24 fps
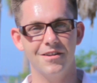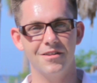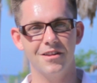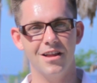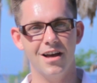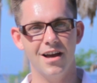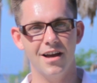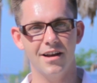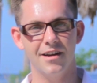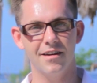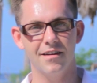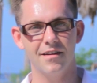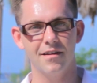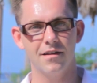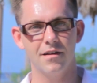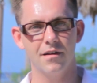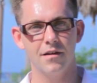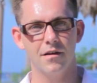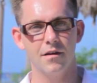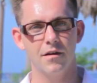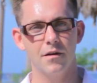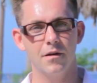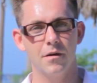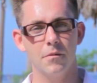Online.
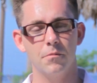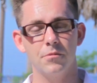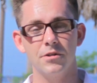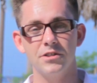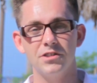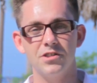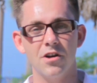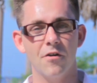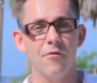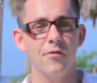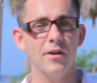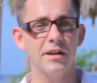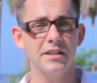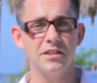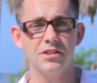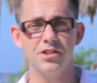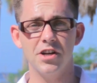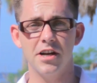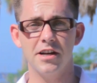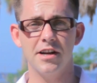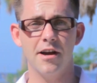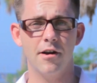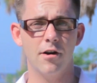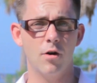Please don't forget to
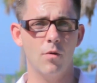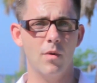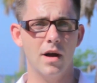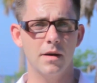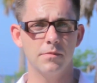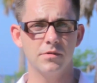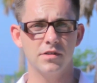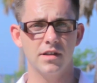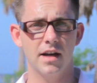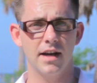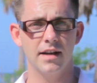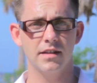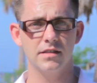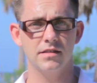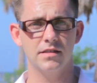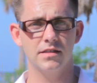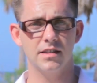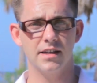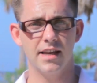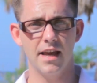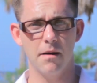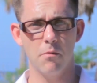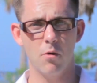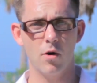check out our website
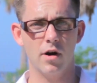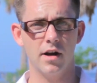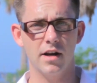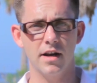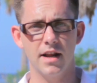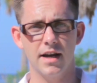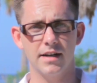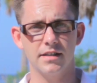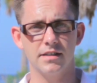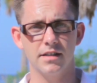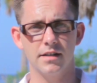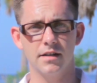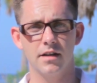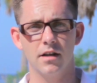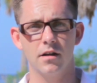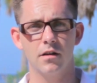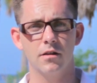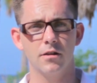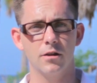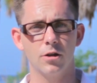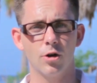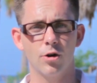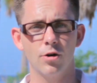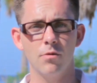to get more connected,
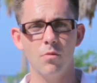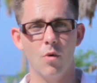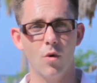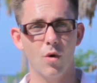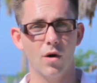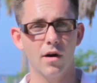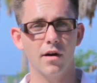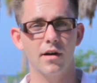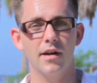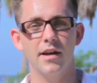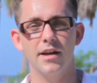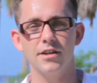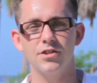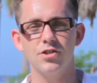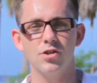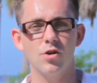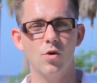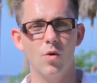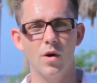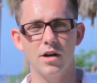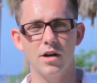learn more, get your